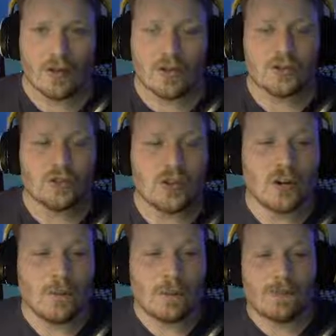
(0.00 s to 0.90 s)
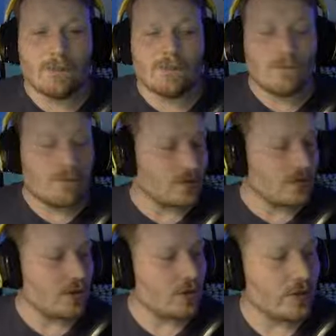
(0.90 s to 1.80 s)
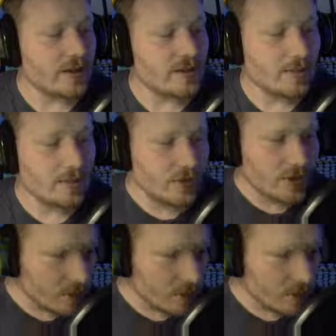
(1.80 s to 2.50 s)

So, let's have a quick sip of drink. 1